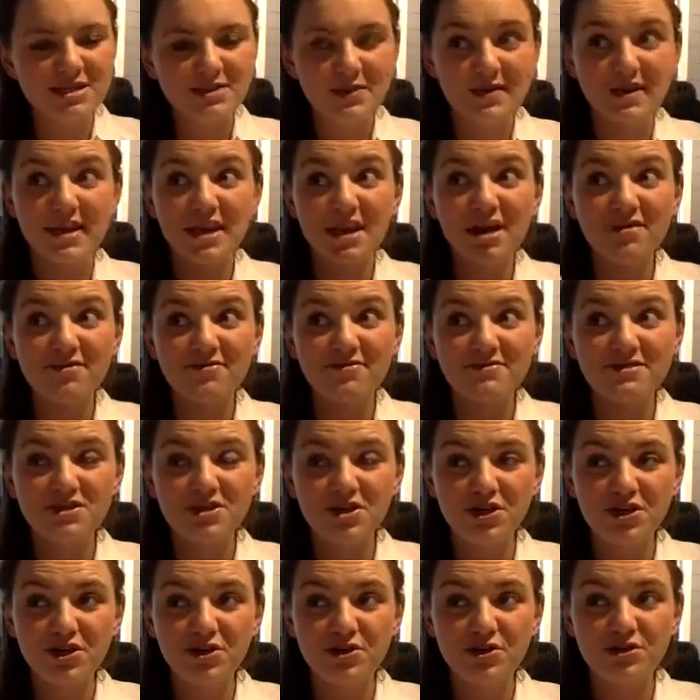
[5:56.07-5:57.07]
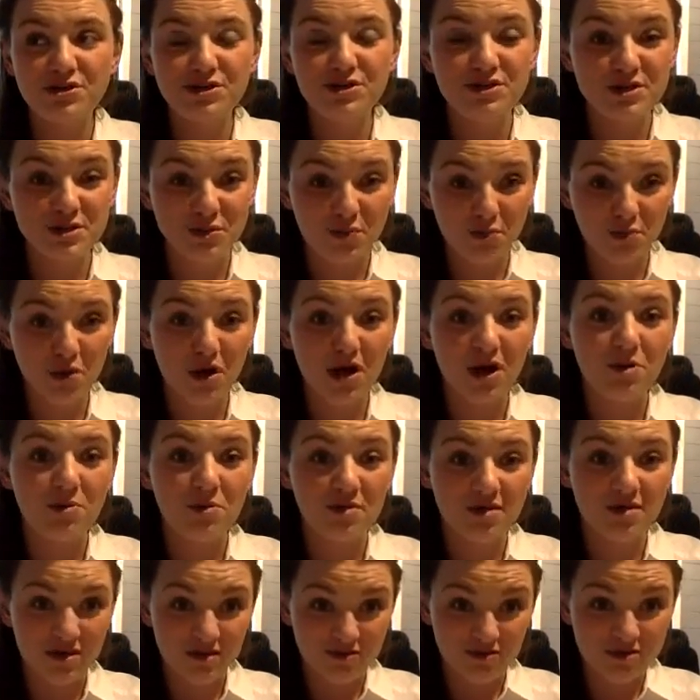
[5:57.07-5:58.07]
So I'd love to do some work
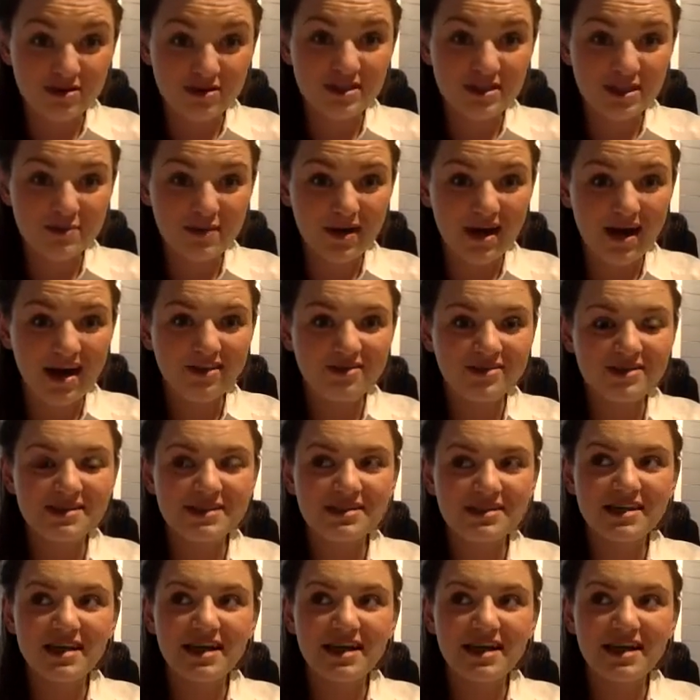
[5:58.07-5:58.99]
with other osteopaths.